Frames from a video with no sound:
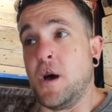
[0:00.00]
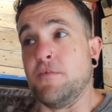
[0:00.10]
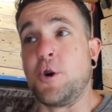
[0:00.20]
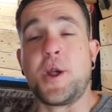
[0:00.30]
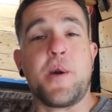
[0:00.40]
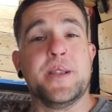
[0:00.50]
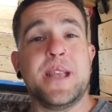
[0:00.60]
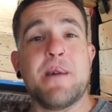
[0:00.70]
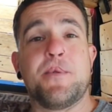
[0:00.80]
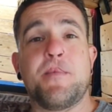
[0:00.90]
I'm not going to go in
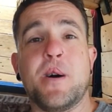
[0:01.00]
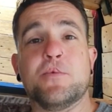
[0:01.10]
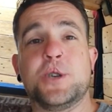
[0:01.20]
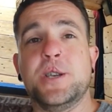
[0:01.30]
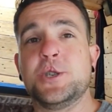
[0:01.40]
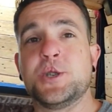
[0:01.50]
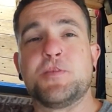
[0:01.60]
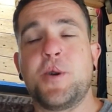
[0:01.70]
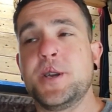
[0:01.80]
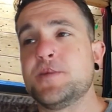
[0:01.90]
depth about changing the
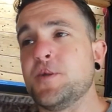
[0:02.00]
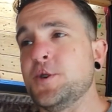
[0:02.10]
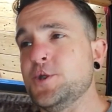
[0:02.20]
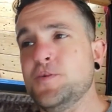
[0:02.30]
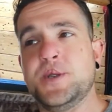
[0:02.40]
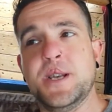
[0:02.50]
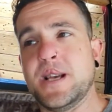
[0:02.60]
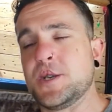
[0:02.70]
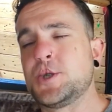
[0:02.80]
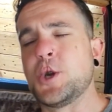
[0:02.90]
springs because you've seen
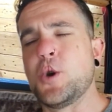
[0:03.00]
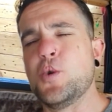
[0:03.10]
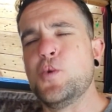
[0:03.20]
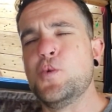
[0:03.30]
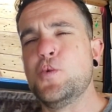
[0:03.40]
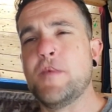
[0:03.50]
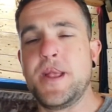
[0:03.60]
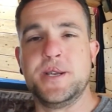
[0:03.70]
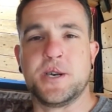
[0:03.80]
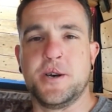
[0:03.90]
that so
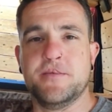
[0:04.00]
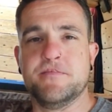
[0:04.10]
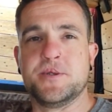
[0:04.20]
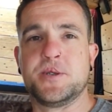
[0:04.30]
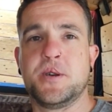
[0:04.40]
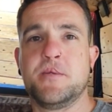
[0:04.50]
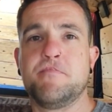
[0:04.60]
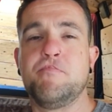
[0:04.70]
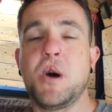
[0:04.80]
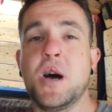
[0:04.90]
many times.
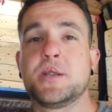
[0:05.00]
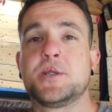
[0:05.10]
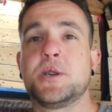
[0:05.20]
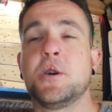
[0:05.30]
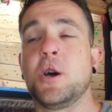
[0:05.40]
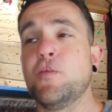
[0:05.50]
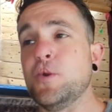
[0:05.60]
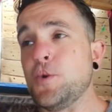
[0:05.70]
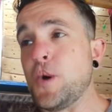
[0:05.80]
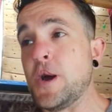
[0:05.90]
But I
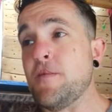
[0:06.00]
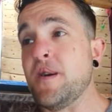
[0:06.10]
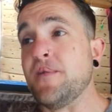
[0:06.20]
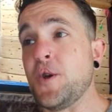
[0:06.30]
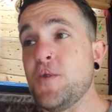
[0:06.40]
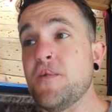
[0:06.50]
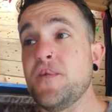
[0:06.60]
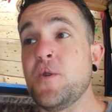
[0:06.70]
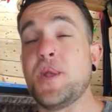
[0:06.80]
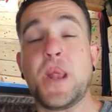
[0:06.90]
will do a little bit of an
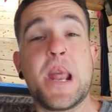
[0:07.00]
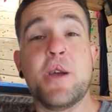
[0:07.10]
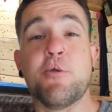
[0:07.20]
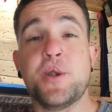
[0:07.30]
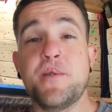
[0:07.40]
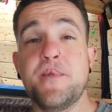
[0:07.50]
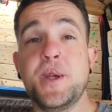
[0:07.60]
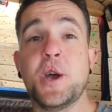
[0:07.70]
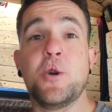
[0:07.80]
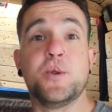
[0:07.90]
overview and then later on in the
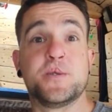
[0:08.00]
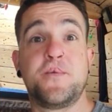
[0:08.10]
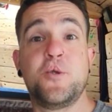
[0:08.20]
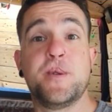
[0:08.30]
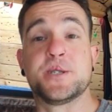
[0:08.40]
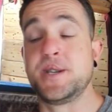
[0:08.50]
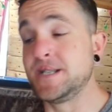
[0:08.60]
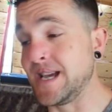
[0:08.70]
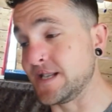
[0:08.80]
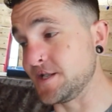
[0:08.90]
video, there's a few bits I need
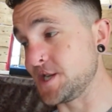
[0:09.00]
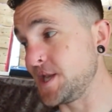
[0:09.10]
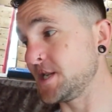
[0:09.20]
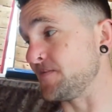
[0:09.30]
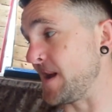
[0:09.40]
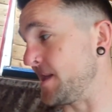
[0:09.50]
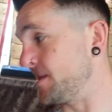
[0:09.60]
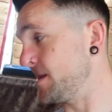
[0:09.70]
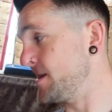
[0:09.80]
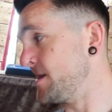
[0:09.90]
to get done to this
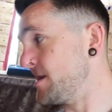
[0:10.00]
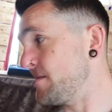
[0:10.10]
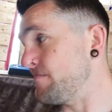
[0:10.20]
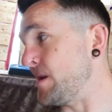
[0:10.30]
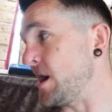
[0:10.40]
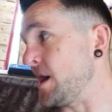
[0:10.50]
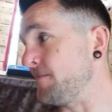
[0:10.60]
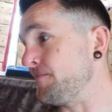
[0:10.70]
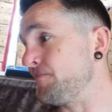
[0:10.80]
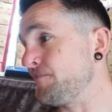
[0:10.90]
van. But
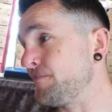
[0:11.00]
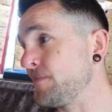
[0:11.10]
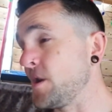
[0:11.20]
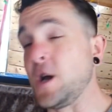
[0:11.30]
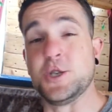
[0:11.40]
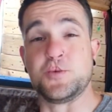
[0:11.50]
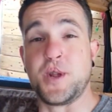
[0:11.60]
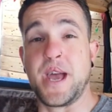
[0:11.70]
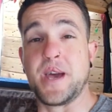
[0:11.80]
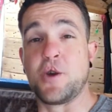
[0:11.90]
I just
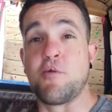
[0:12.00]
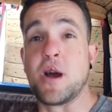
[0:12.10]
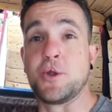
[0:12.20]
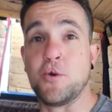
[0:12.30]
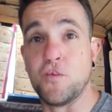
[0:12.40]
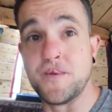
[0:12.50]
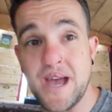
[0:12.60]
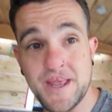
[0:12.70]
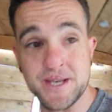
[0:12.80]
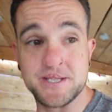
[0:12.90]
want to get cracked on with
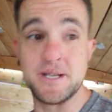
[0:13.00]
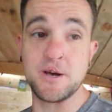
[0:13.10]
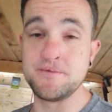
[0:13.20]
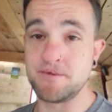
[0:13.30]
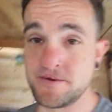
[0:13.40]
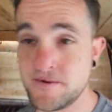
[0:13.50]
getting this done.